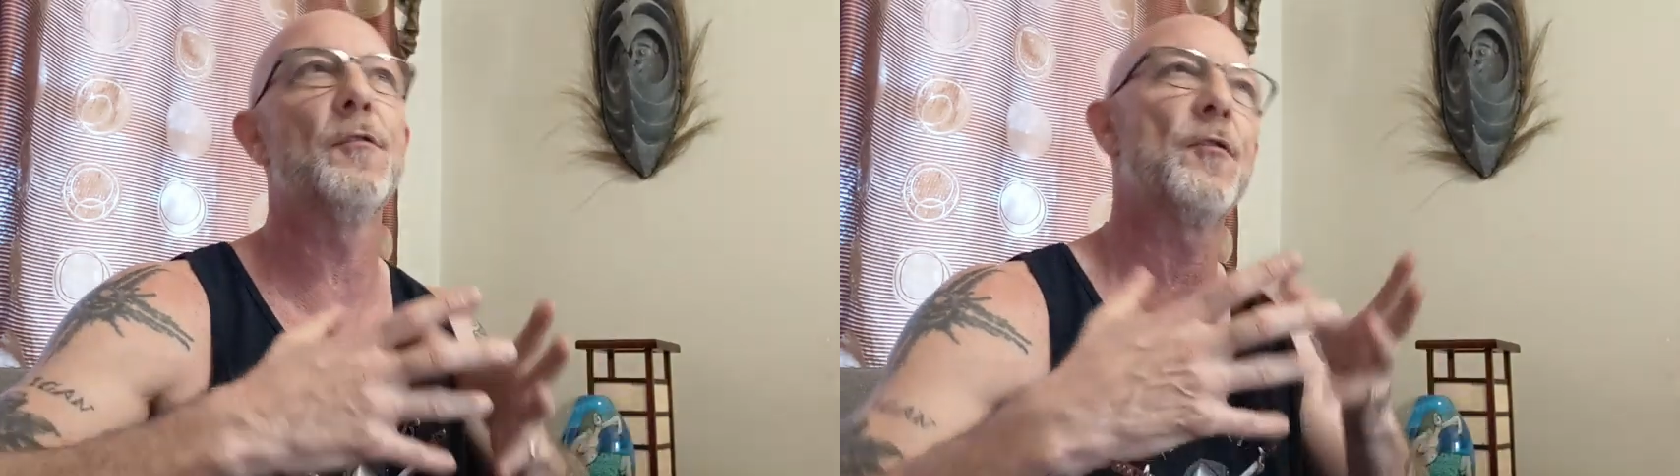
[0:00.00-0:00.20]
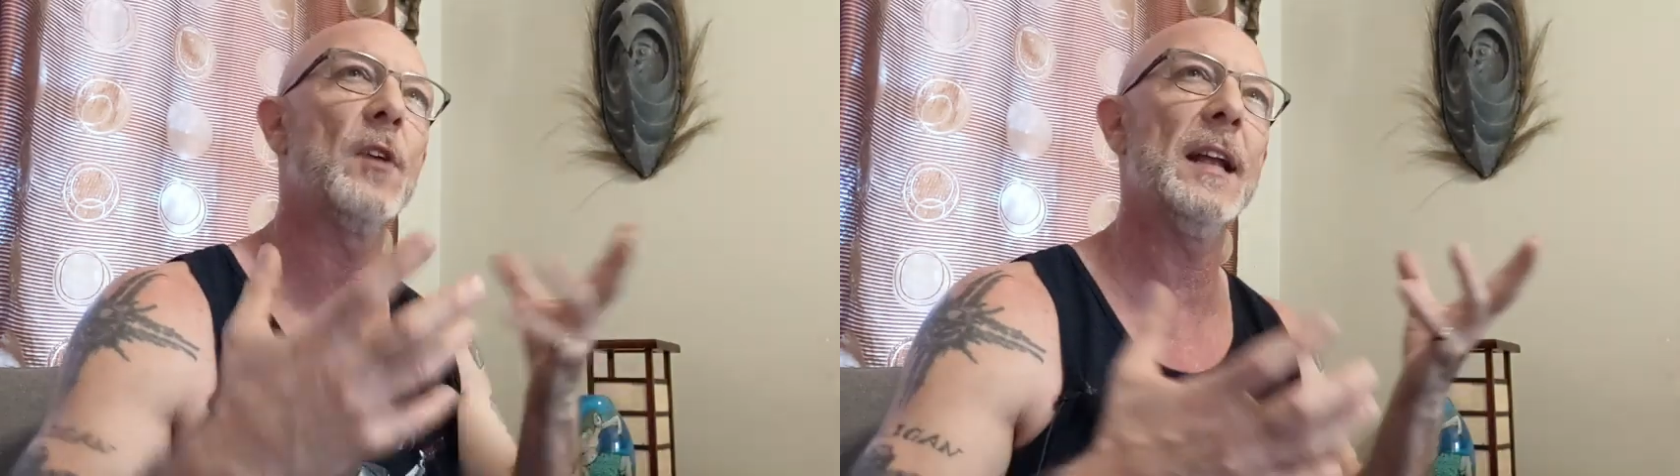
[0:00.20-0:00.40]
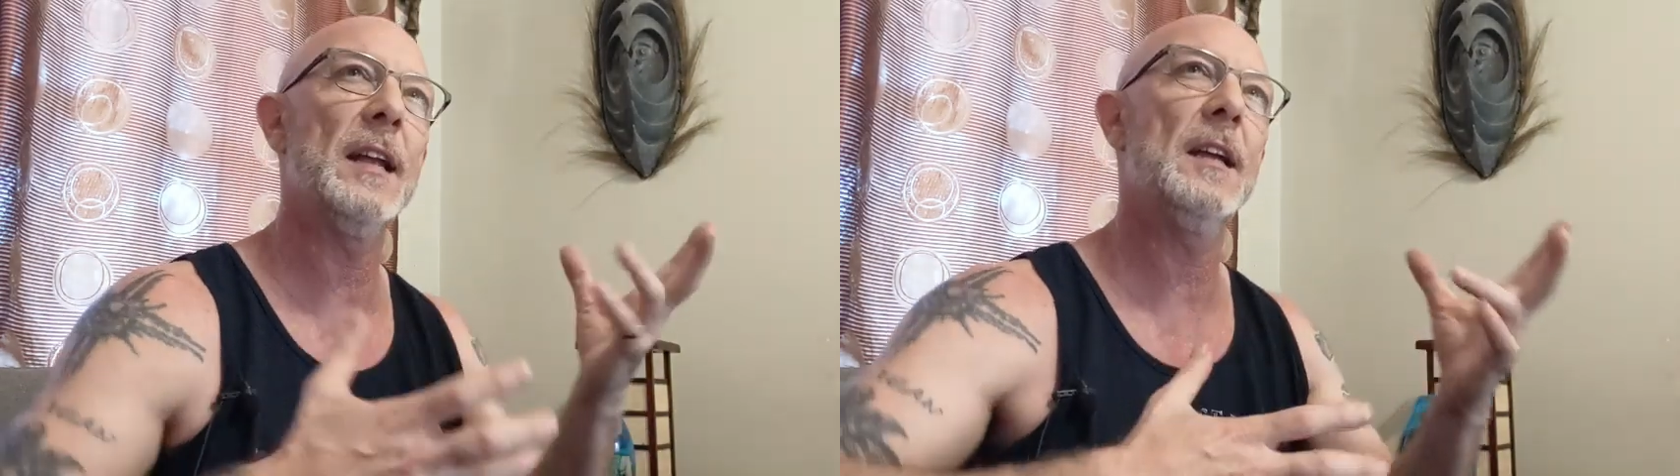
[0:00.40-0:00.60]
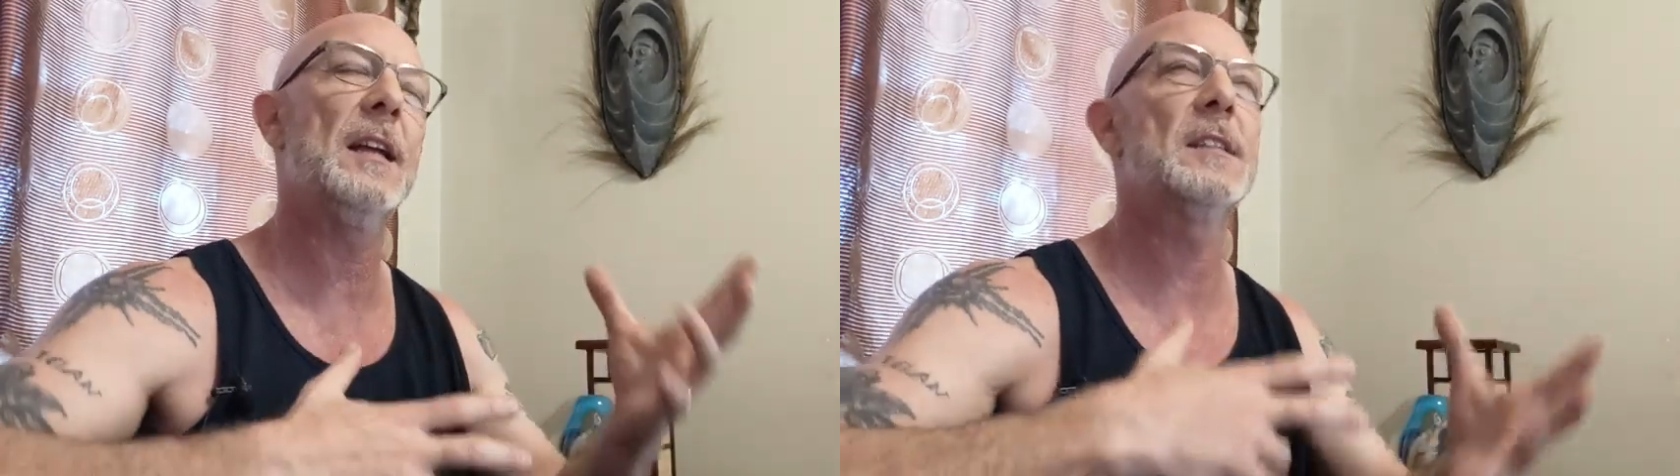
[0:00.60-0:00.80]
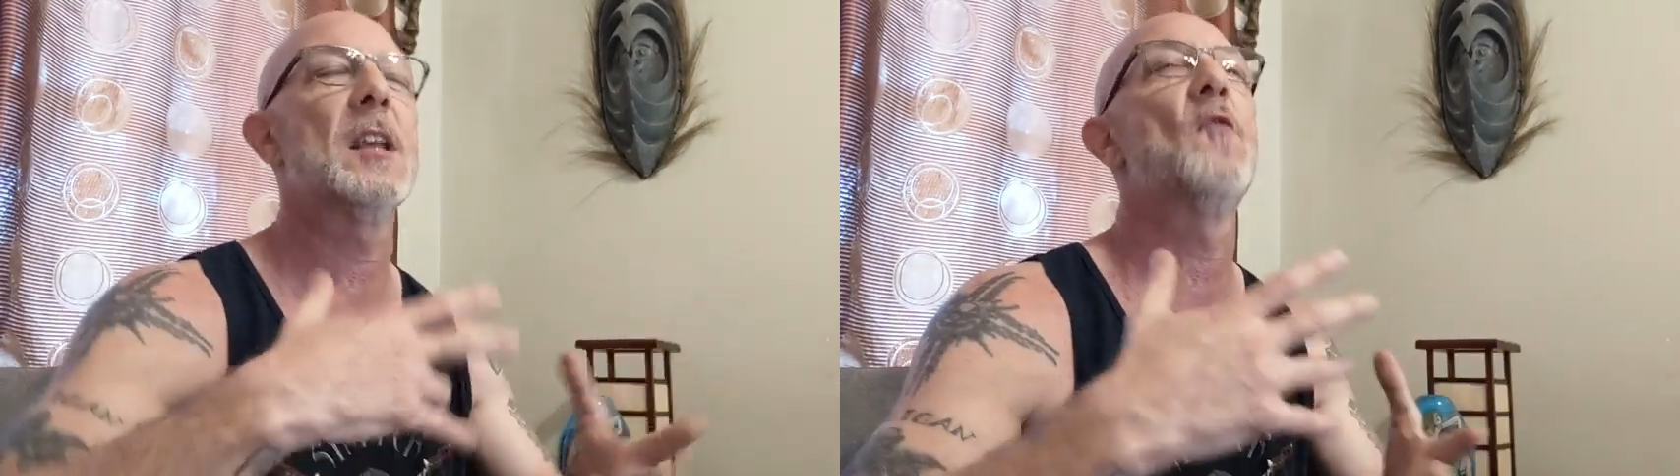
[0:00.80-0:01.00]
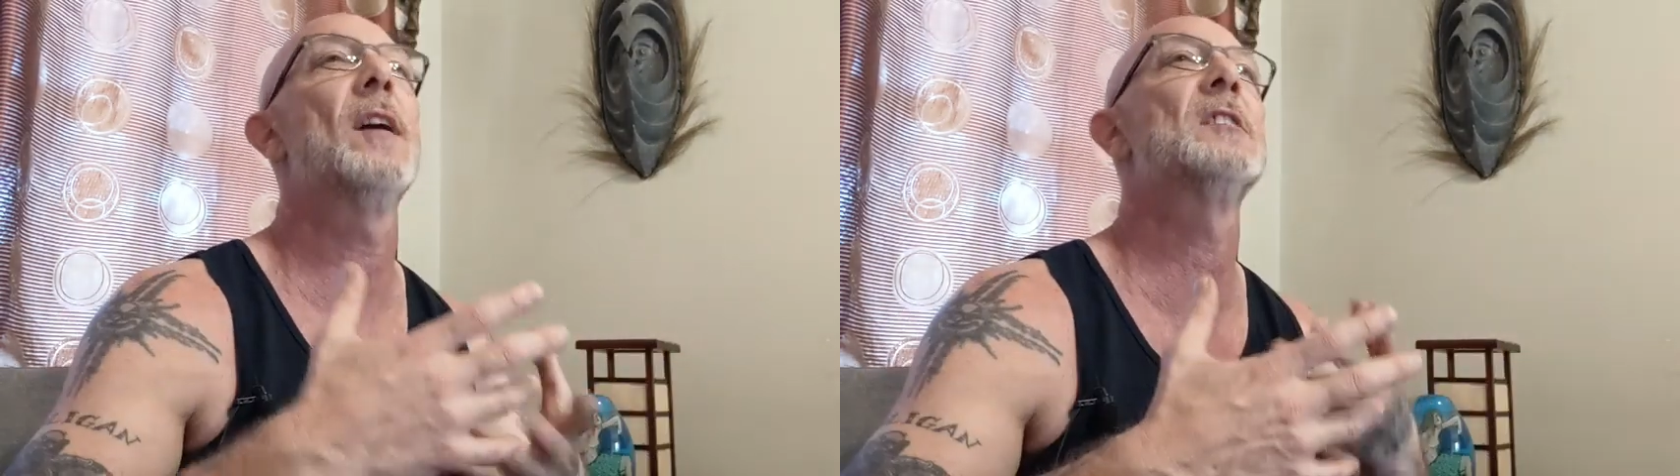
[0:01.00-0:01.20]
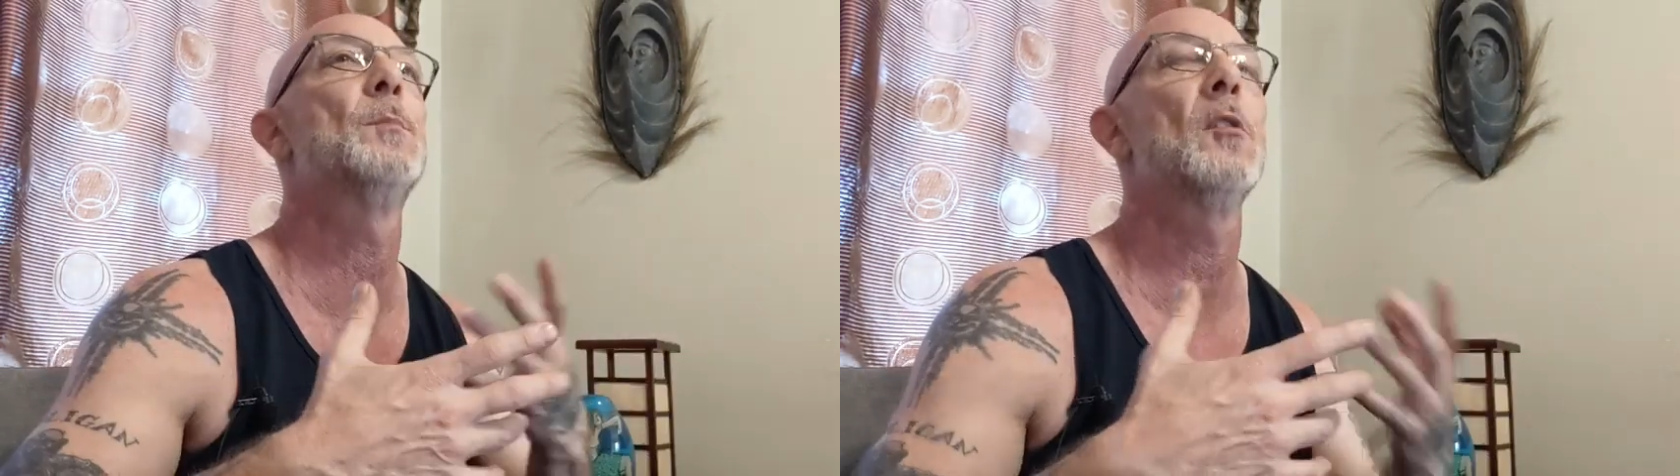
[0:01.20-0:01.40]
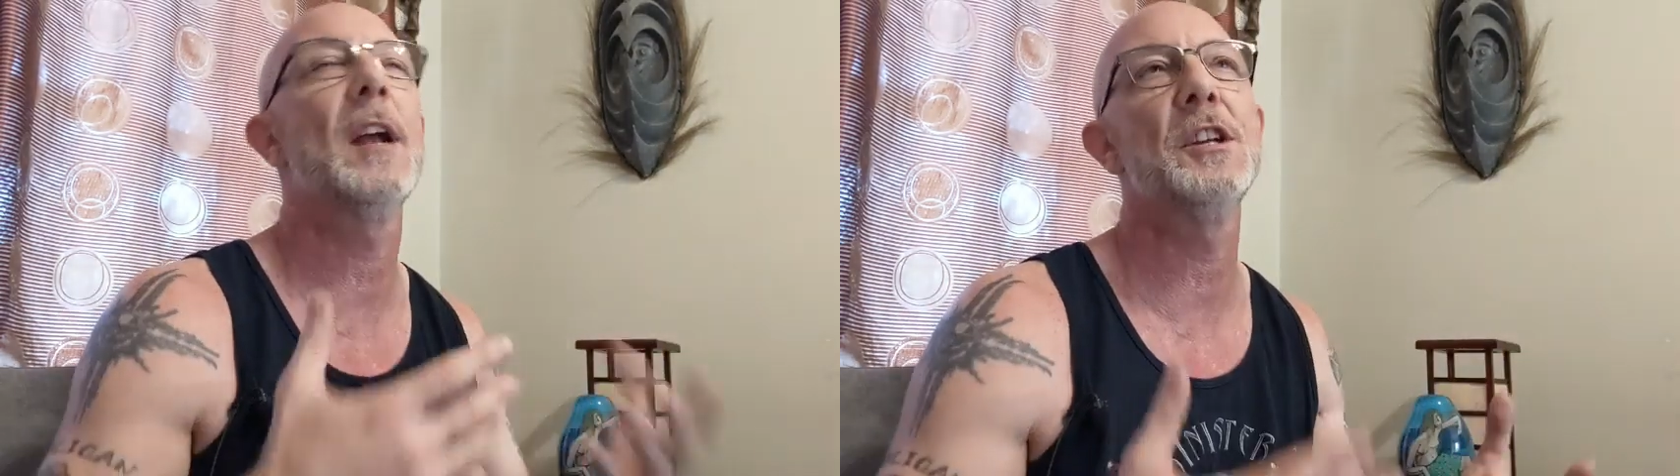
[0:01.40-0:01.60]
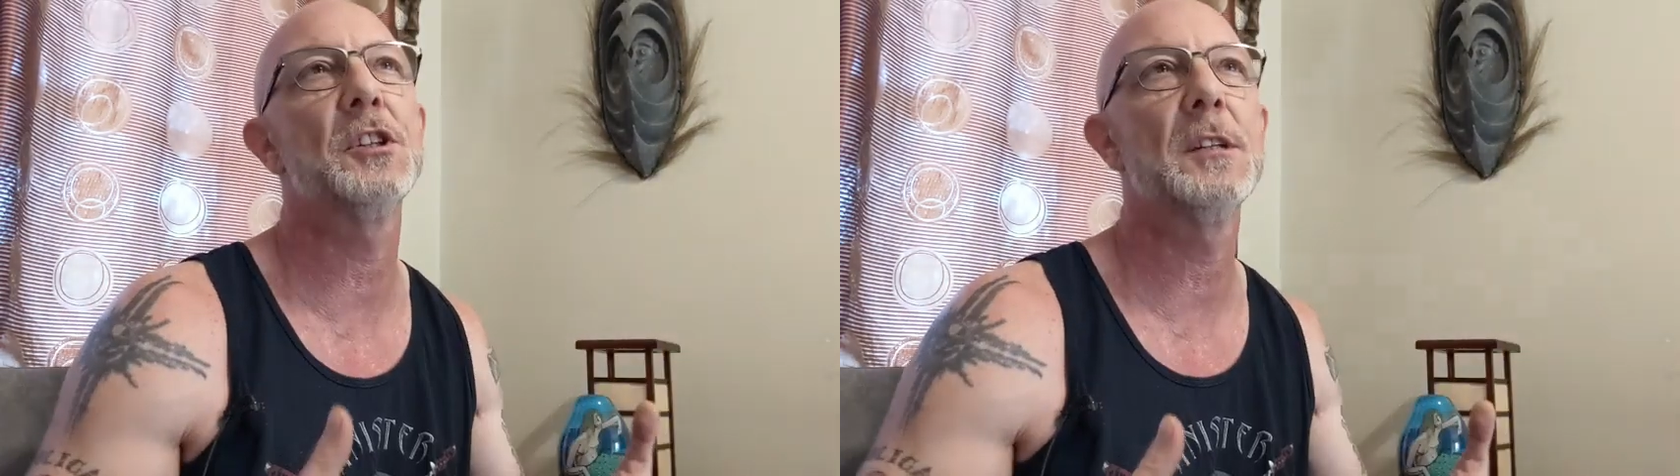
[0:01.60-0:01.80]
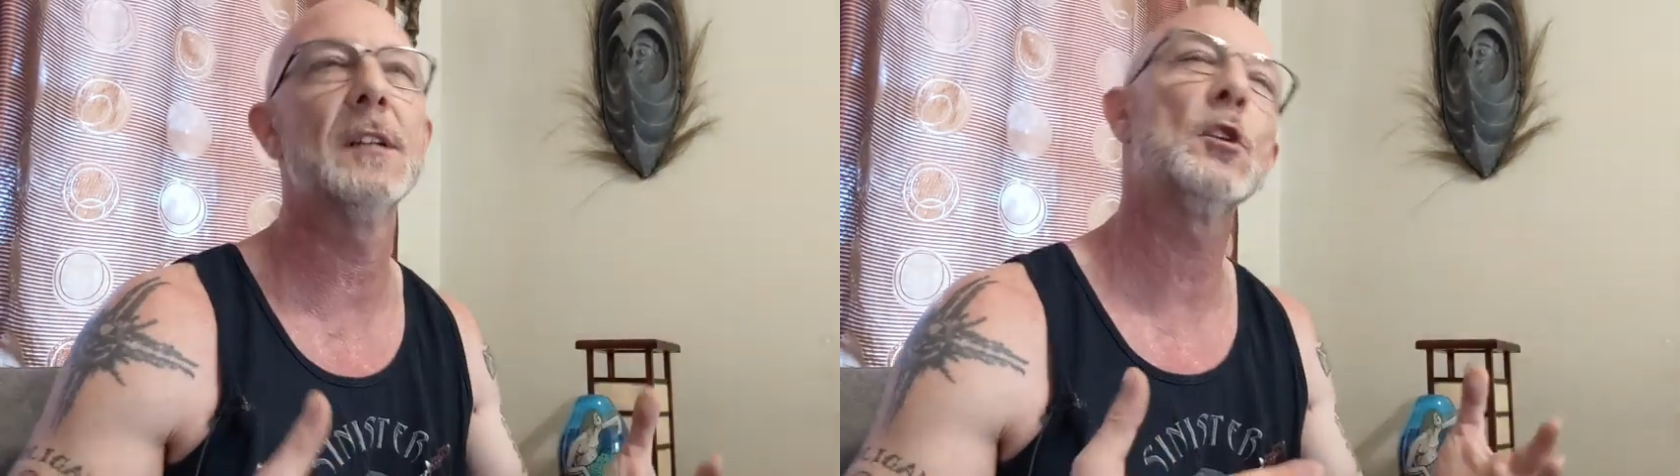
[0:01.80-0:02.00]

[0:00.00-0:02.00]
free and self exploration and